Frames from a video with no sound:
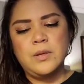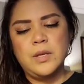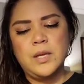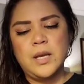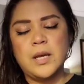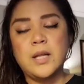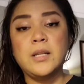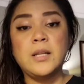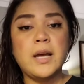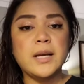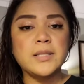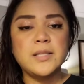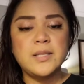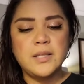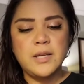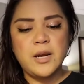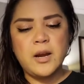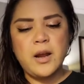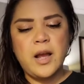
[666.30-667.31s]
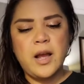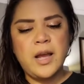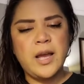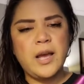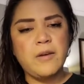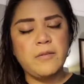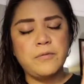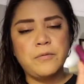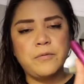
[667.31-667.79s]
it collects in there. I
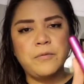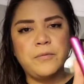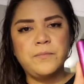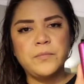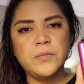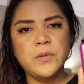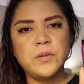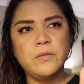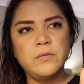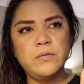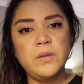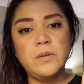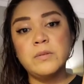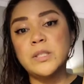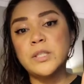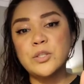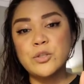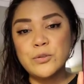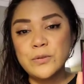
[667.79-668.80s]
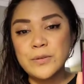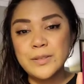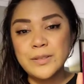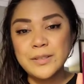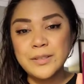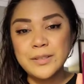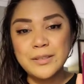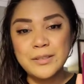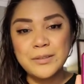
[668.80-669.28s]
have Viva La Juicy
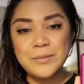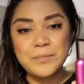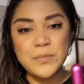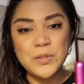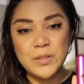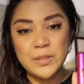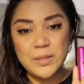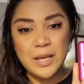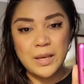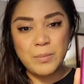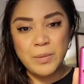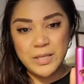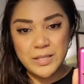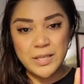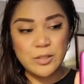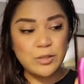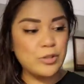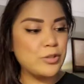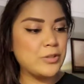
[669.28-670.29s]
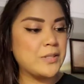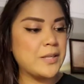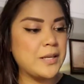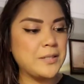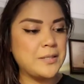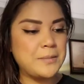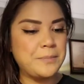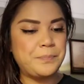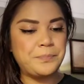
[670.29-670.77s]
in here. This is like my signature
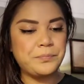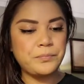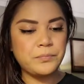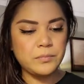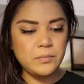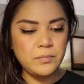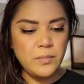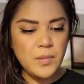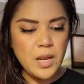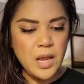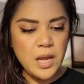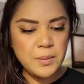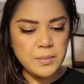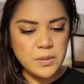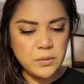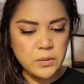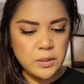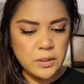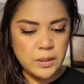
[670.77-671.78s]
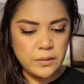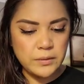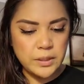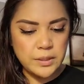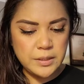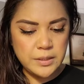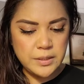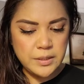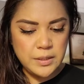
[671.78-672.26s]
scent. Absolutely love
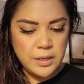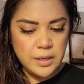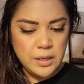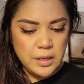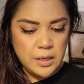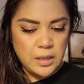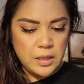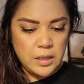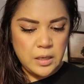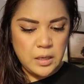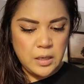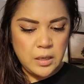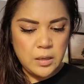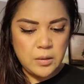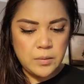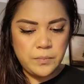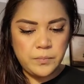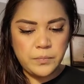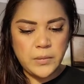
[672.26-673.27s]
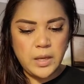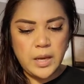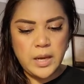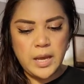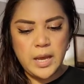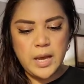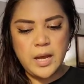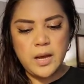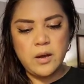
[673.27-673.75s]
it. Um, I
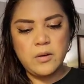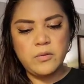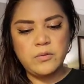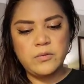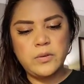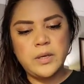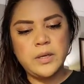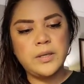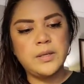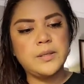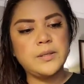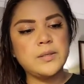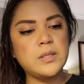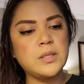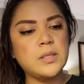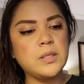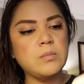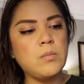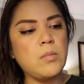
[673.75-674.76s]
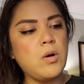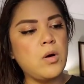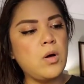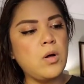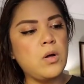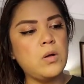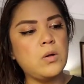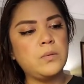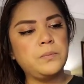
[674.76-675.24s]
have a
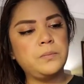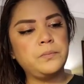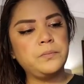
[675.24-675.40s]
small